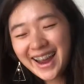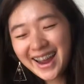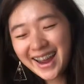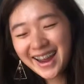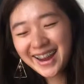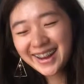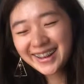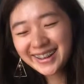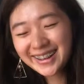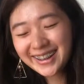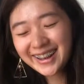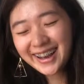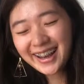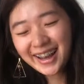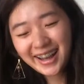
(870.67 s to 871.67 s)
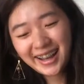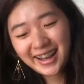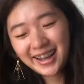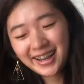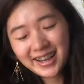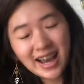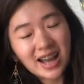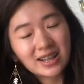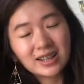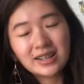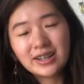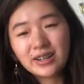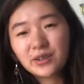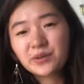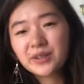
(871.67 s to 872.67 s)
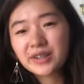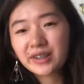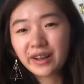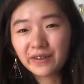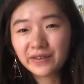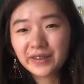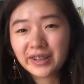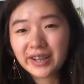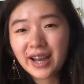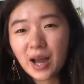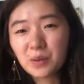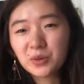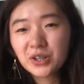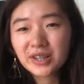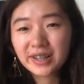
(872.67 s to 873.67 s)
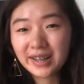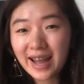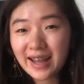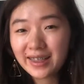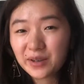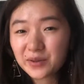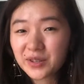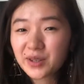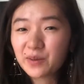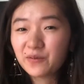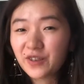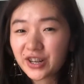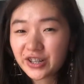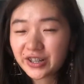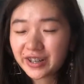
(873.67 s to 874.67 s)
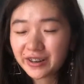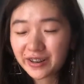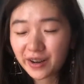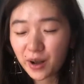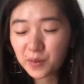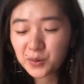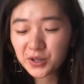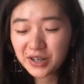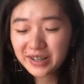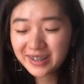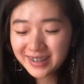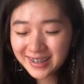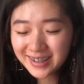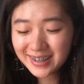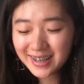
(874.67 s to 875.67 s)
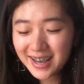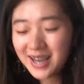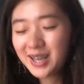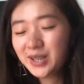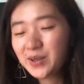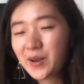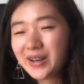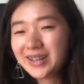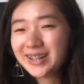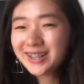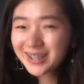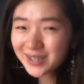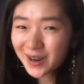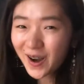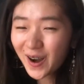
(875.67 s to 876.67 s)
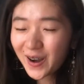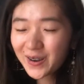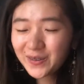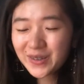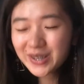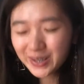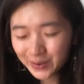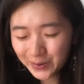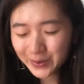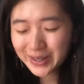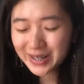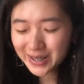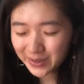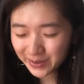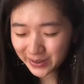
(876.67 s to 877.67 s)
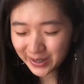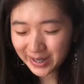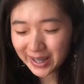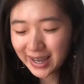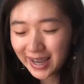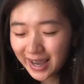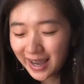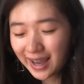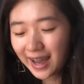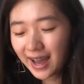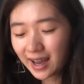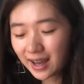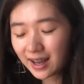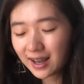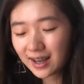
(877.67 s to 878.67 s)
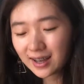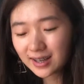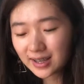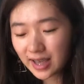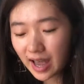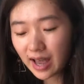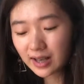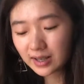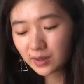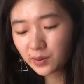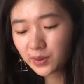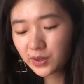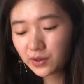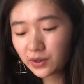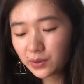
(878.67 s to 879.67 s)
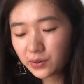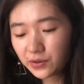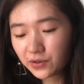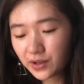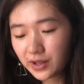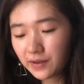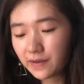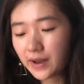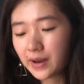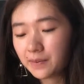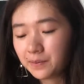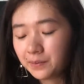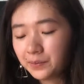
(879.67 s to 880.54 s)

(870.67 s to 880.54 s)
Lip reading: And yeah, the dinner was lovely. I'm just glad there were some vegetarian options, so I didn't starve. It's good, it's good. Yeah, so it was really fun.